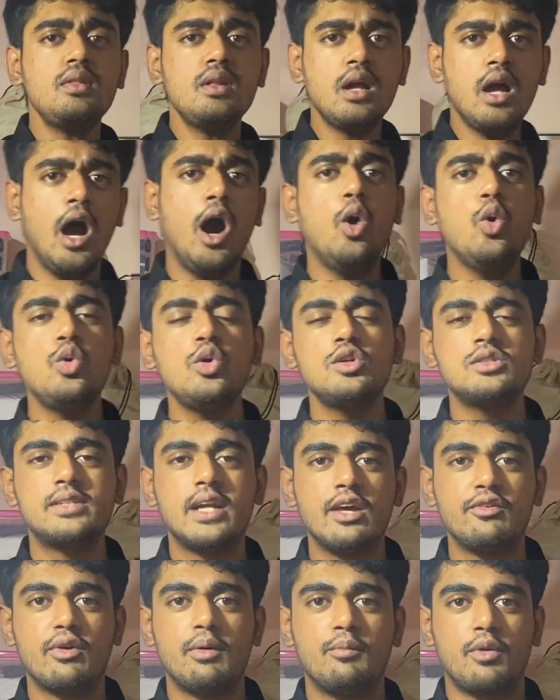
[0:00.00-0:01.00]
how to
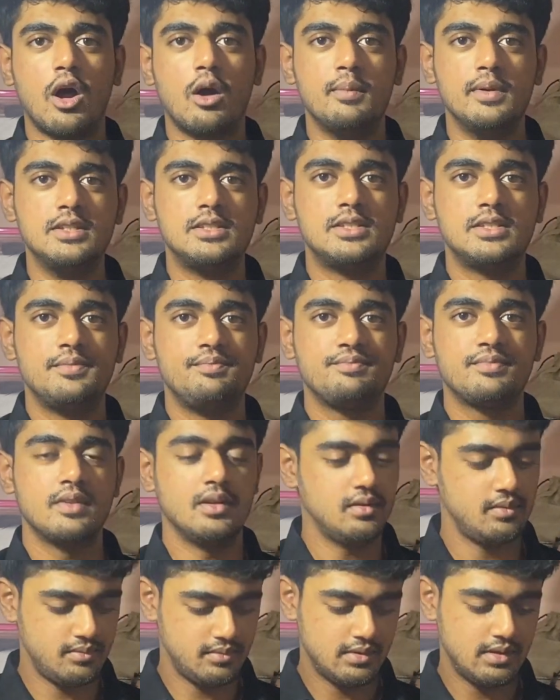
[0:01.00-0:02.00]
study from Robbins?
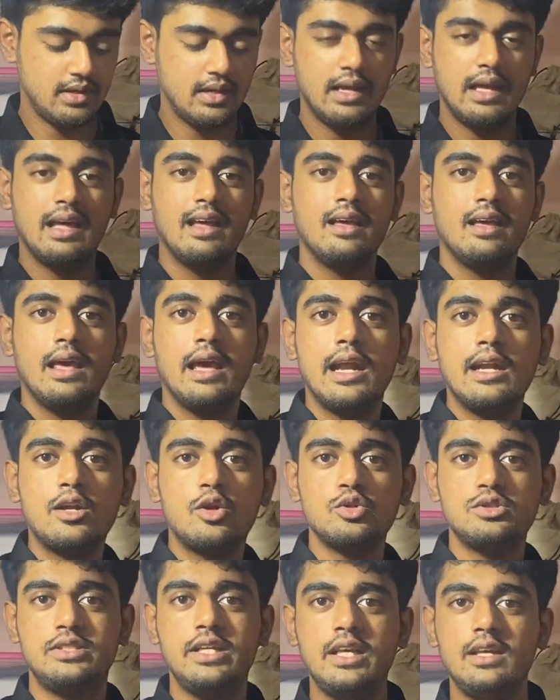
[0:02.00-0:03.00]
A
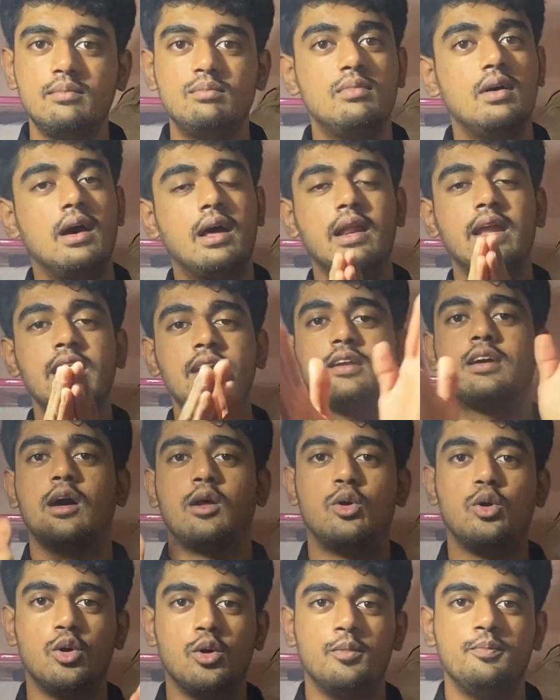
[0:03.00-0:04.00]
to Z. Read
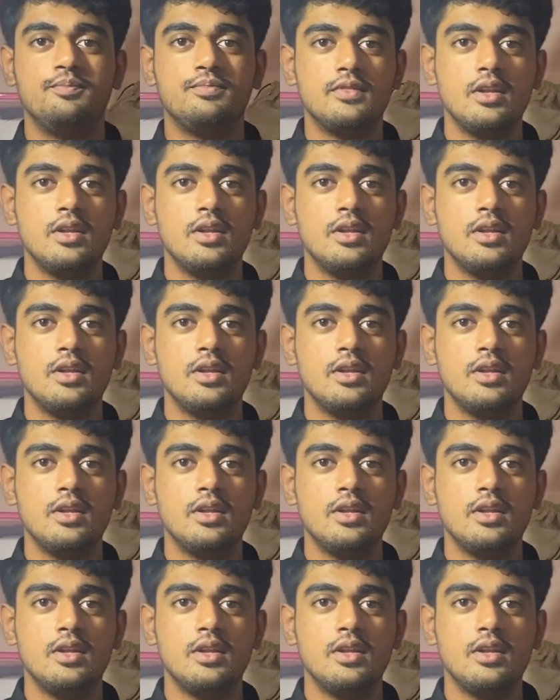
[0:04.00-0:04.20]
karo.